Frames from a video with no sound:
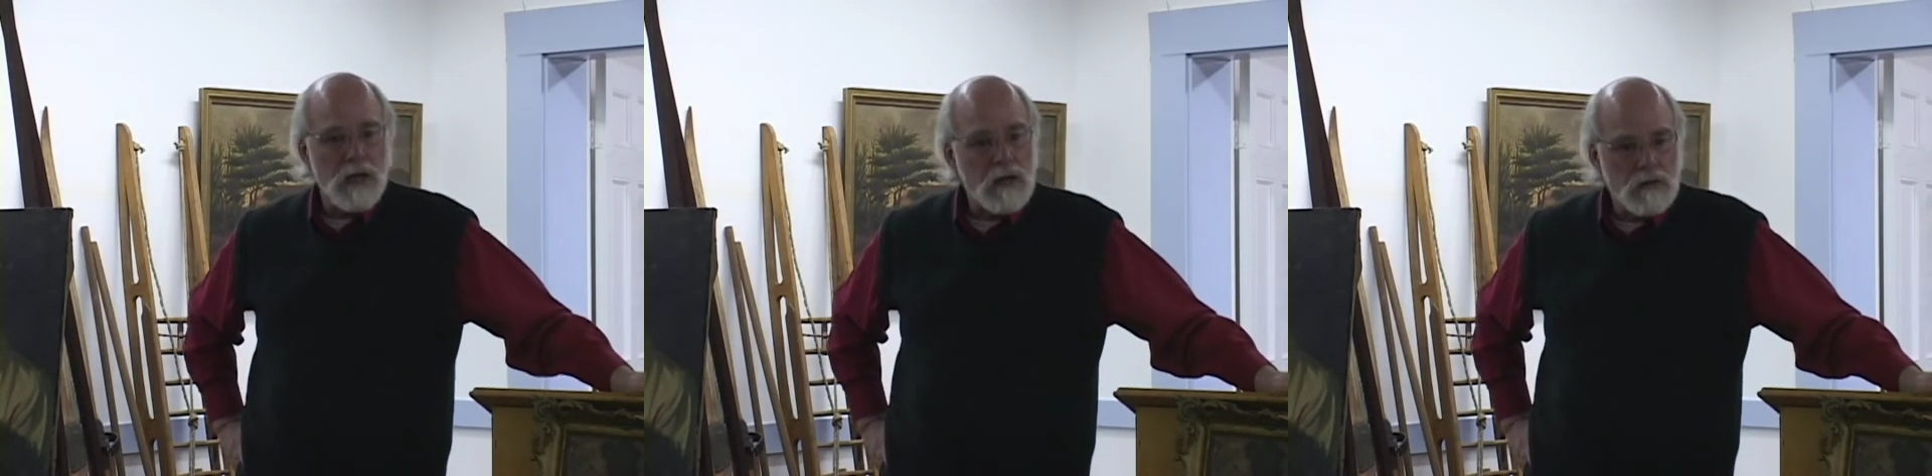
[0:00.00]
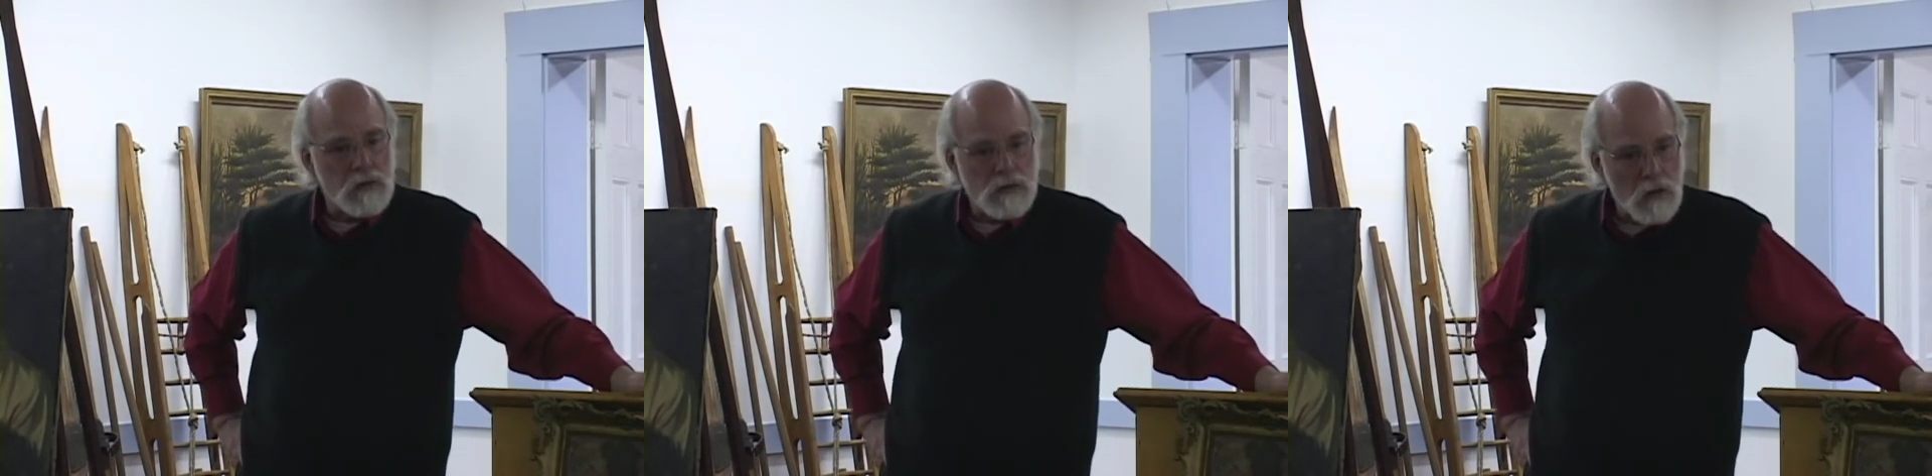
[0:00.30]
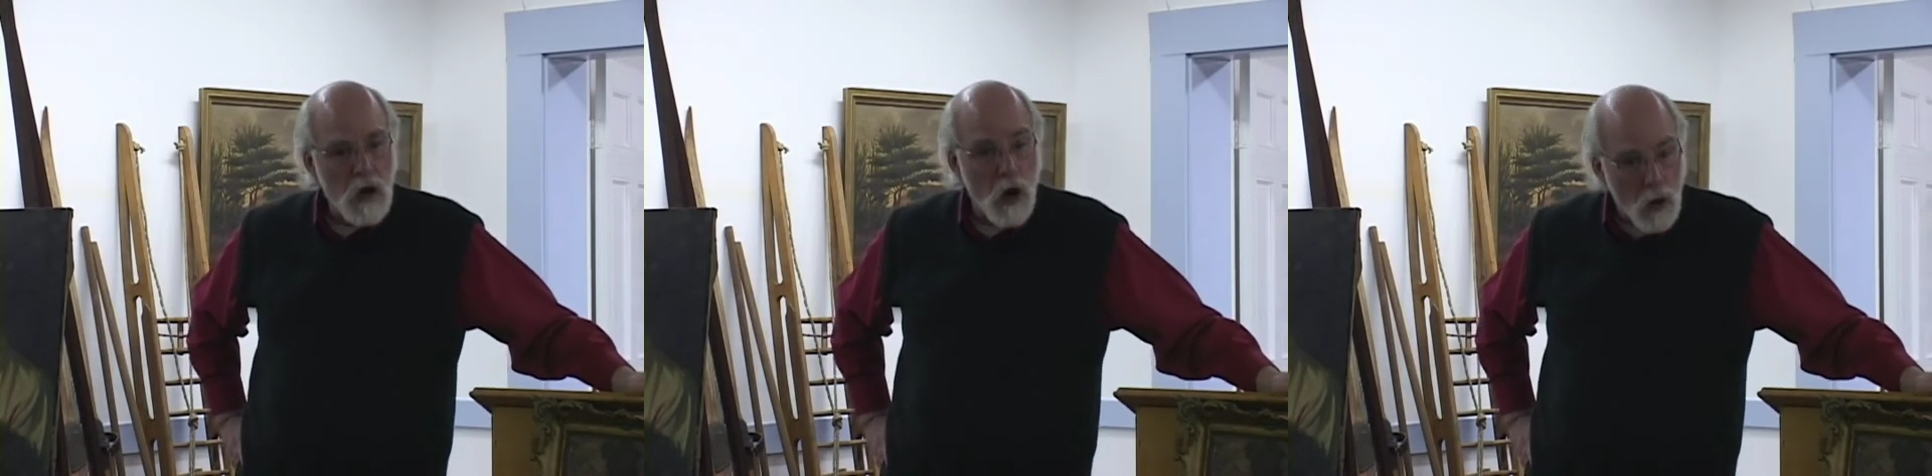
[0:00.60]
Texas,
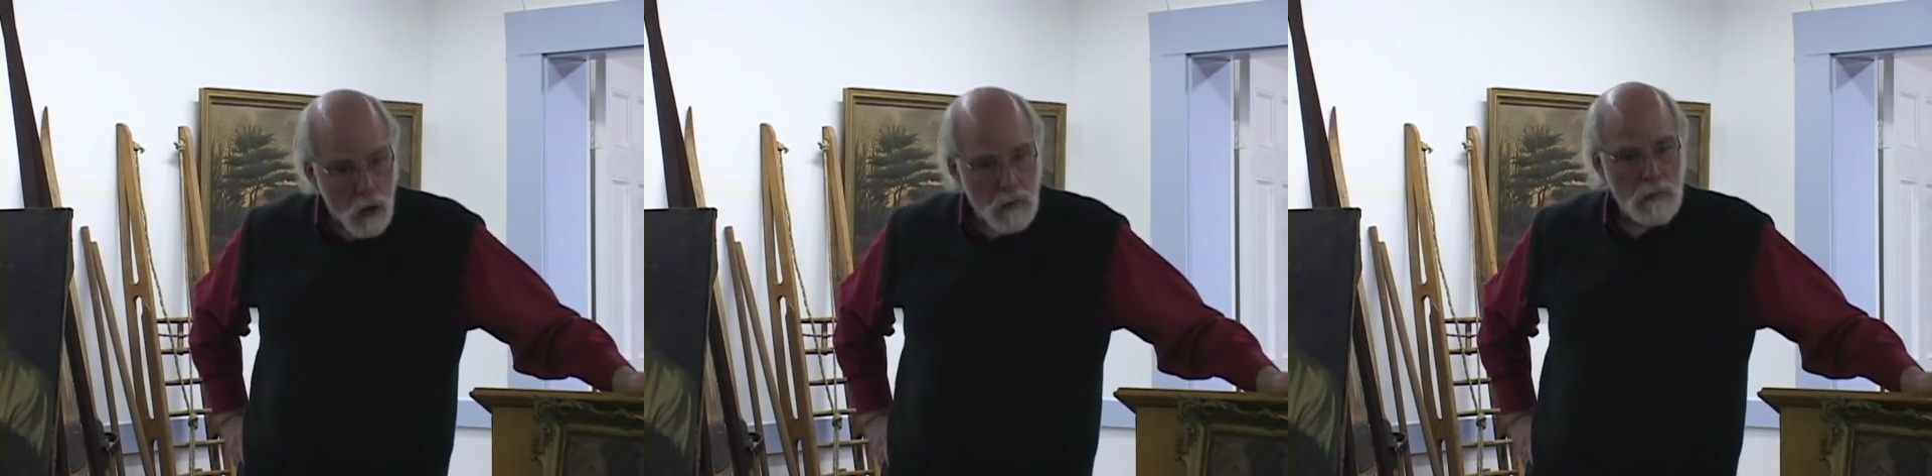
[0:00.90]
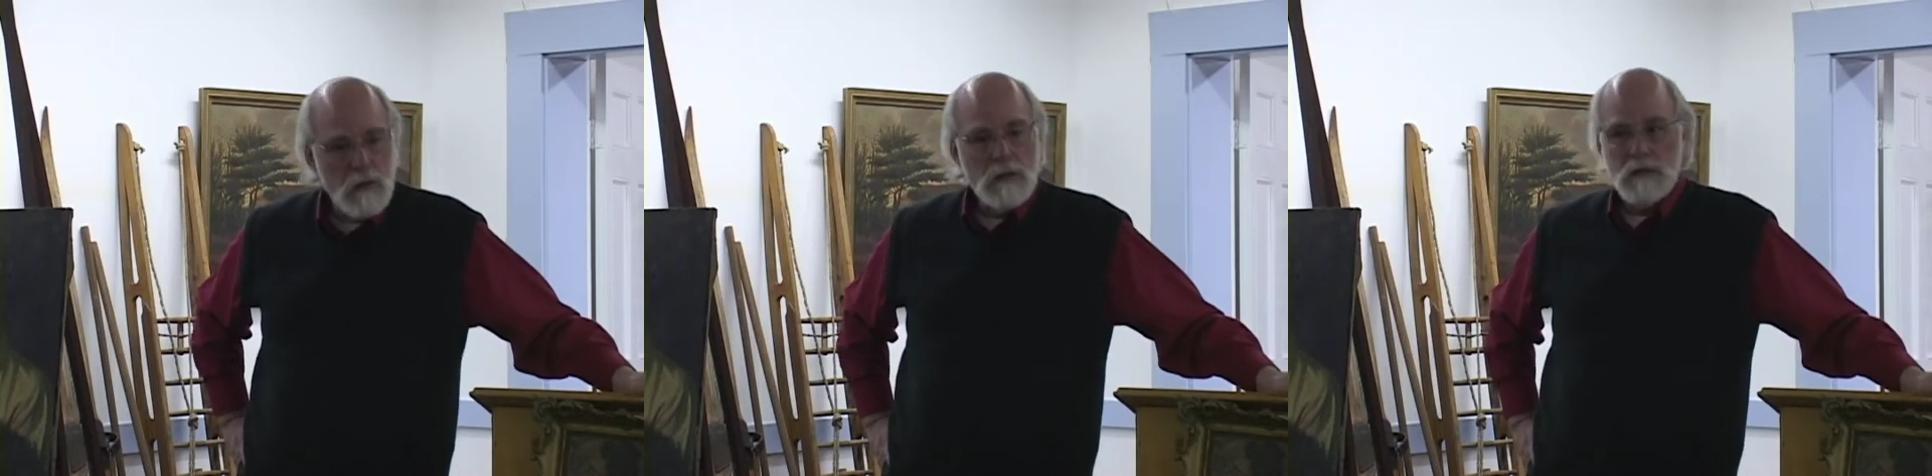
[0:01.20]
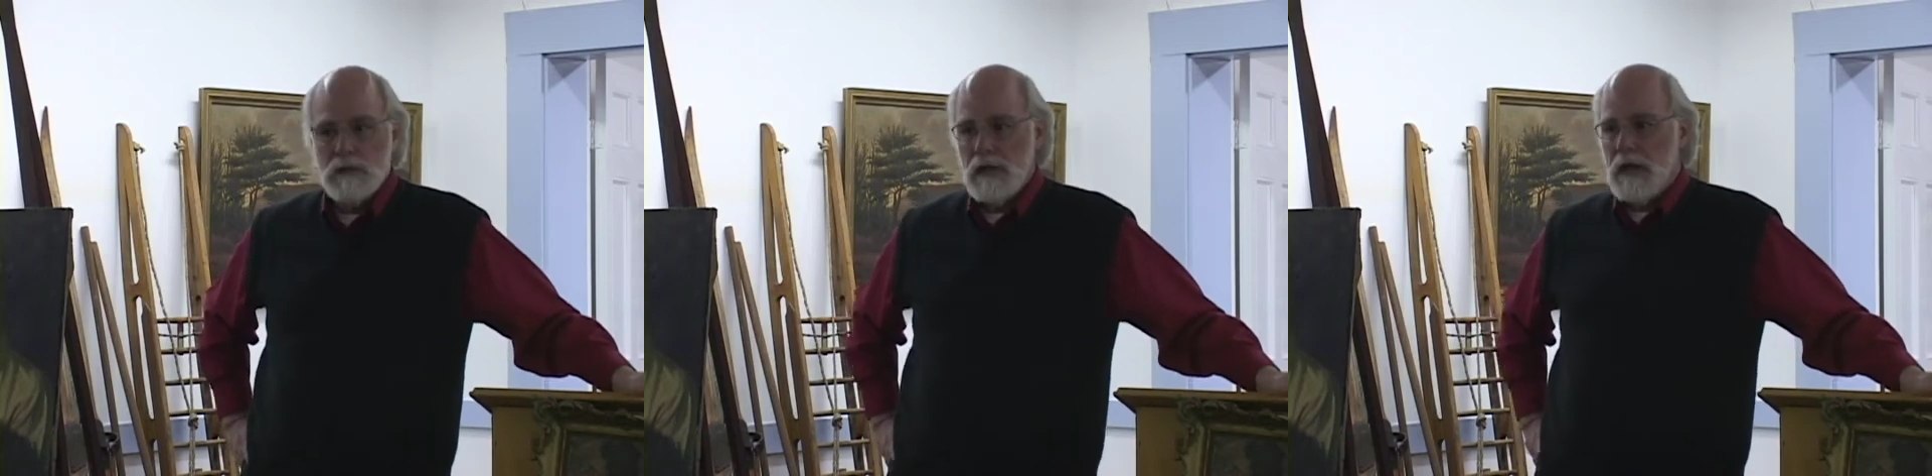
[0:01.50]
home
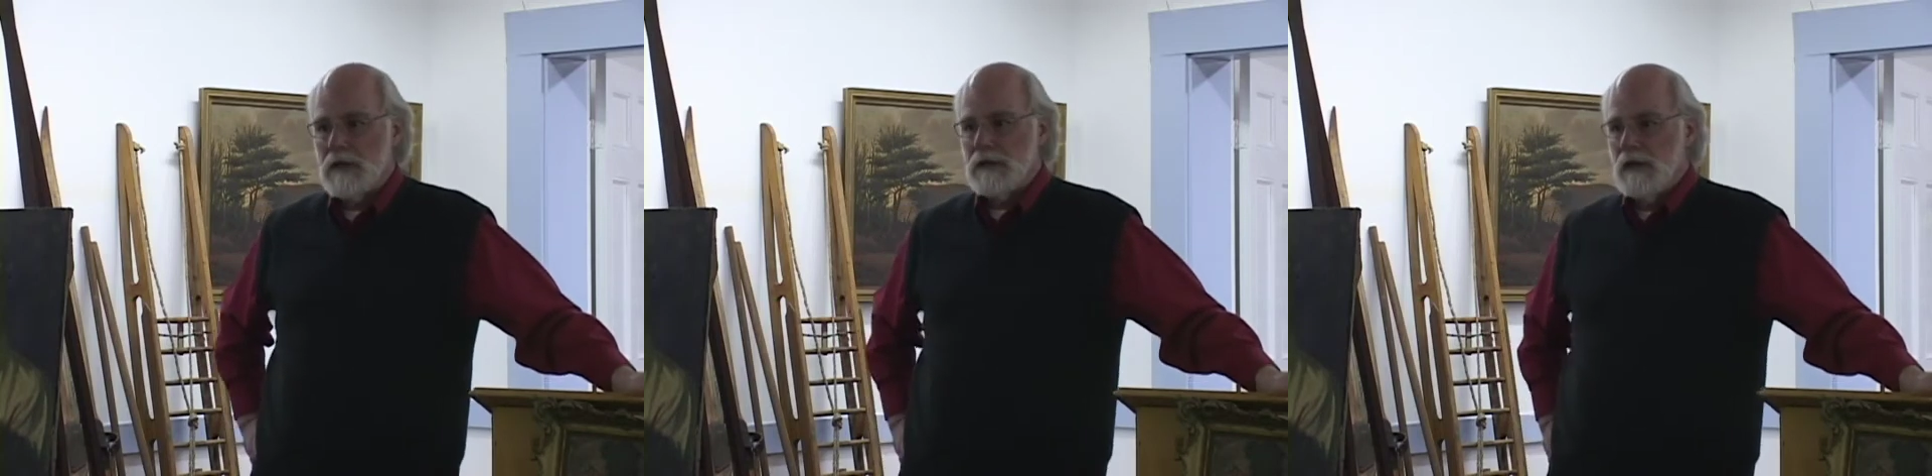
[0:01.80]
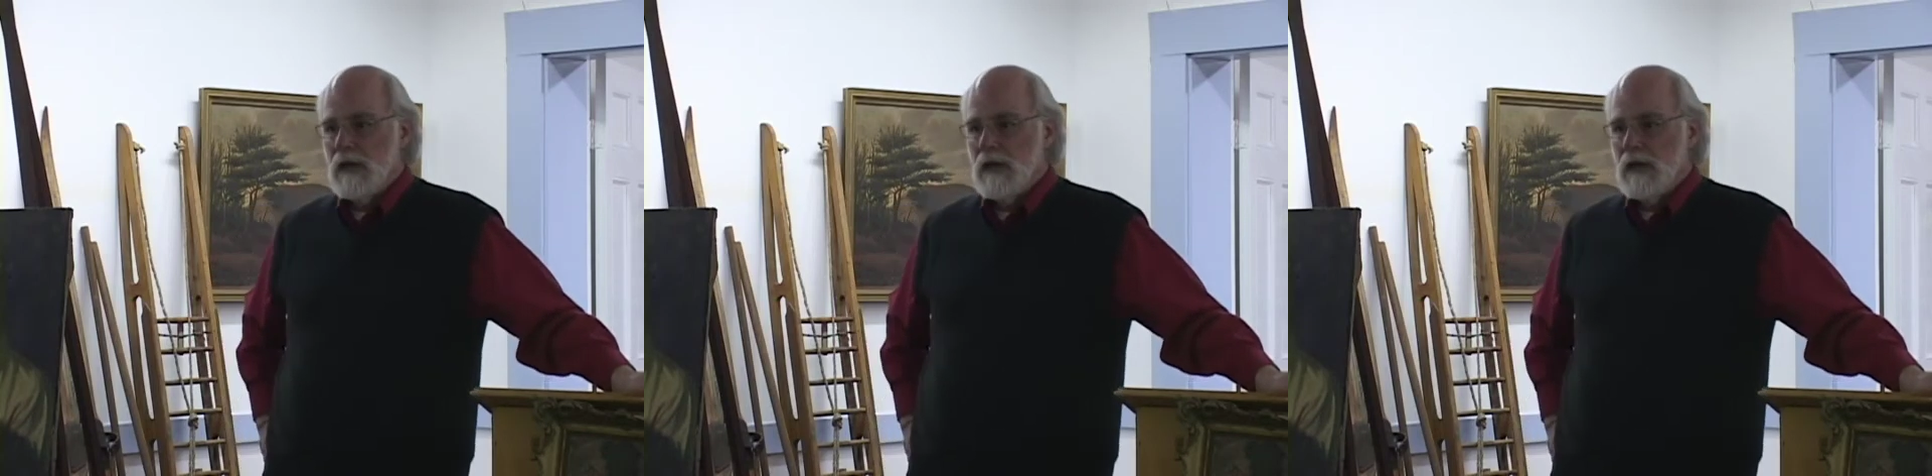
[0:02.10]
to see it.